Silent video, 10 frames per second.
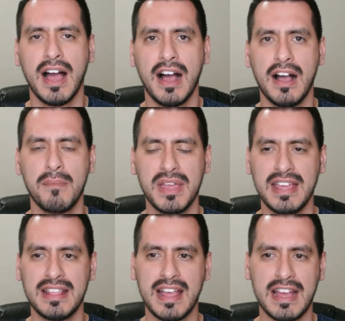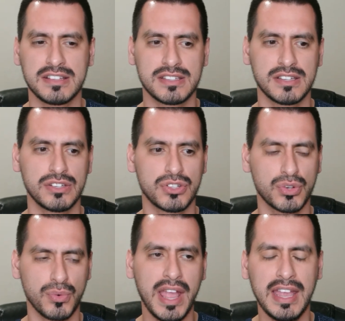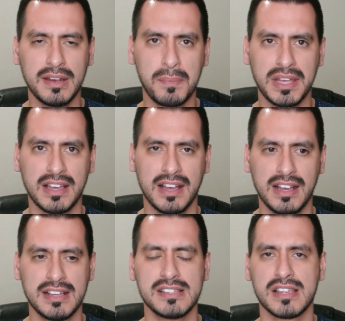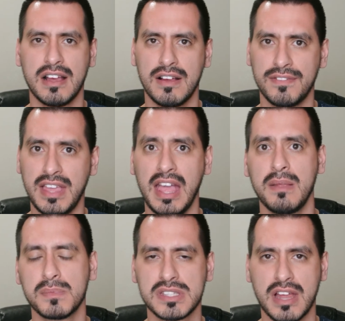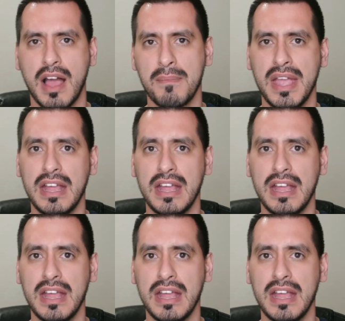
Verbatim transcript: um, in that trade because of GameStop